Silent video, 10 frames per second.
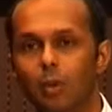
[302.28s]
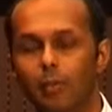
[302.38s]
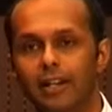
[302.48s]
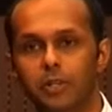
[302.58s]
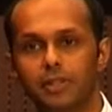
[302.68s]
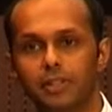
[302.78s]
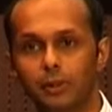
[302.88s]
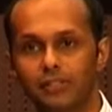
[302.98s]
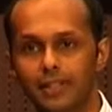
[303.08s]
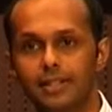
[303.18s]
Management
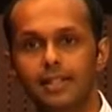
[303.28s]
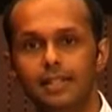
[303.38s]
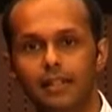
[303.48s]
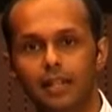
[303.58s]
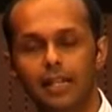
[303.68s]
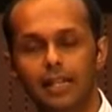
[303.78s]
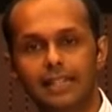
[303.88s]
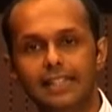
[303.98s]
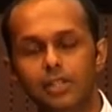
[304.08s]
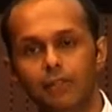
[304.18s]
University.
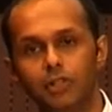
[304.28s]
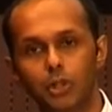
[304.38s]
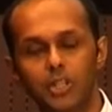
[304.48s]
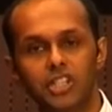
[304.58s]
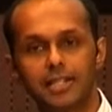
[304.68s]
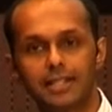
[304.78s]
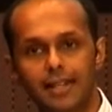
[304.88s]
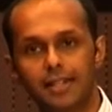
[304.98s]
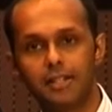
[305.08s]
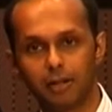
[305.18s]
He's of Jewish
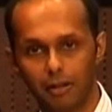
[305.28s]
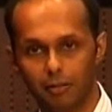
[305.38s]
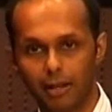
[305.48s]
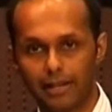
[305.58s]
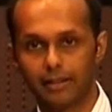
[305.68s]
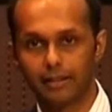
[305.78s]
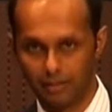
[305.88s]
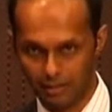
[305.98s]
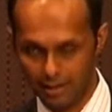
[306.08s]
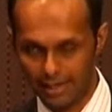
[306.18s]
descent, but
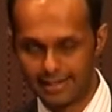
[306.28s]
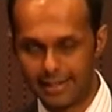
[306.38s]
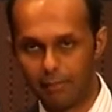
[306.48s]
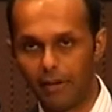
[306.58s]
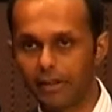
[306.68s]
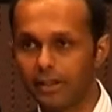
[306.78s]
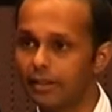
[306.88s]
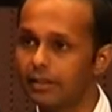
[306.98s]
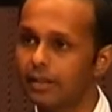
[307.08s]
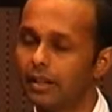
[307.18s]
is an
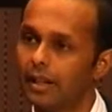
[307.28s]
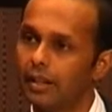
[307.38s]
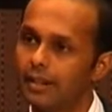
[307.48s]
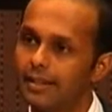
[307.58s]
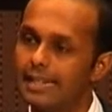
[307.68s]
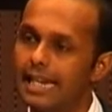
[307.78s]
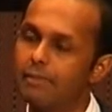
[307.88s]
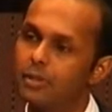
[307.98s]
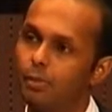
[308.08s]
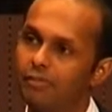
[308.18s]
American. His name
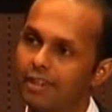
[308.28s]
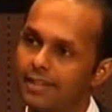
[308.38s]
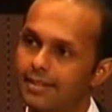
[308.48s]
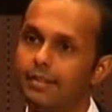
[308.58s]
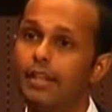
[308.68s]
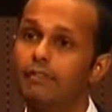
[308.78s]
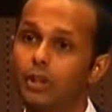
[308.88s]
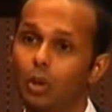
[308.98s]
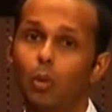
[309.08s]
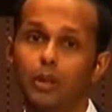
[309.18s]
is Professor
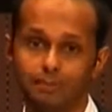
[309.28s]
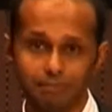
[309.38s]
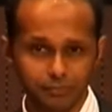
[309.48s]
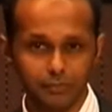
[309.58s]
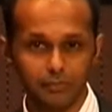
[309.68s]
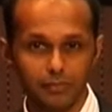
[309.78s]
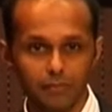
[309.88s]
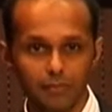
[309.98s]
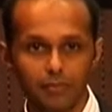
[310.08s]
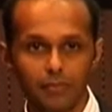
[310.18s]
David Cohen.
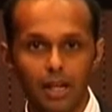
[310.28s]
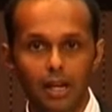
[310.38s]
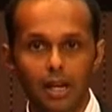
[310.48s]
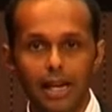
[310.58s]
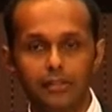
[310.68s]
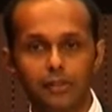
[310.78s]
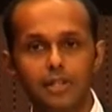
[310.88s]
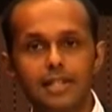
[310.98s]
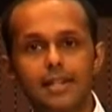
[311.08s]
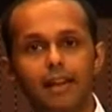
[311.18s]
And the
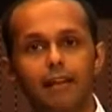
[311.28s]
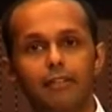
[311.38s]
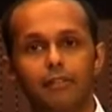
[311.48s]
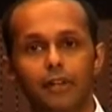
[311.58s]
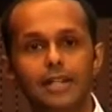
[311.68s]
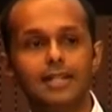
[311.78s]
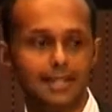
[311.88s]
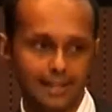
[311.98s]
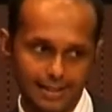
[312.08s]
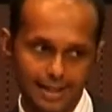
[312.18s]
reason I raise
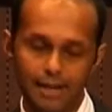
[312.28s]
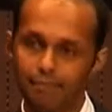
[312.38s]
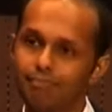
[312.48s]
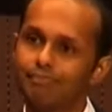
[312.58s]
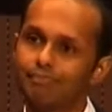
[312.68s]
his name